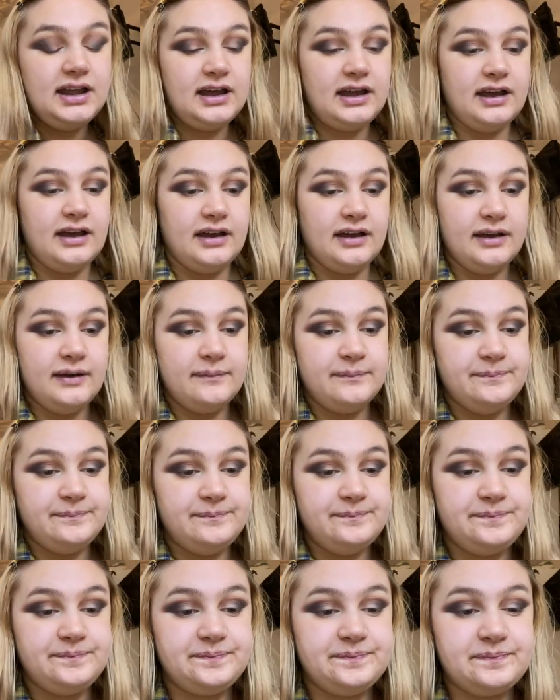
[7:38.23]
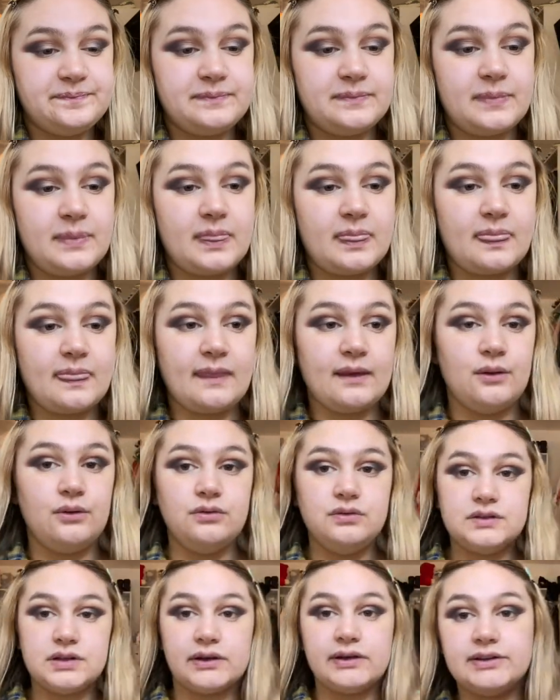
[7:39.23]
Um, oh,
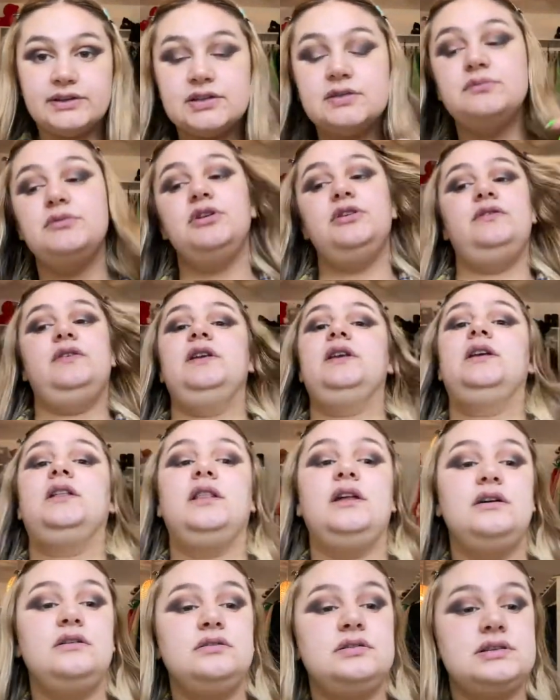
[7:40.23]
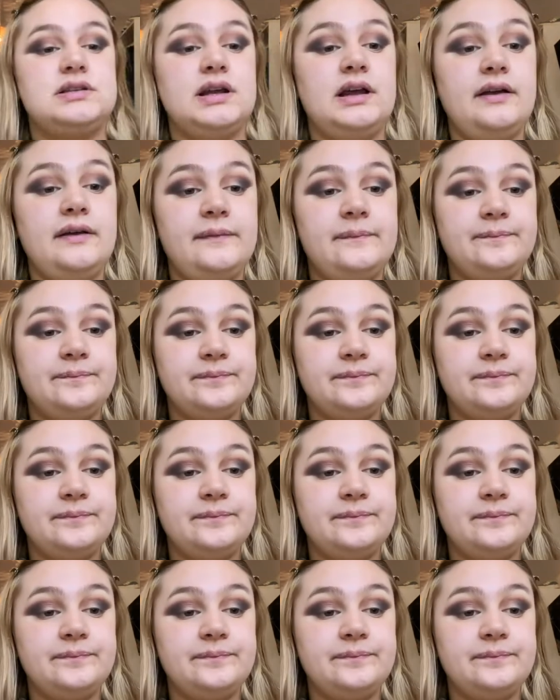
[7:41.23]
sorry, just moving closer.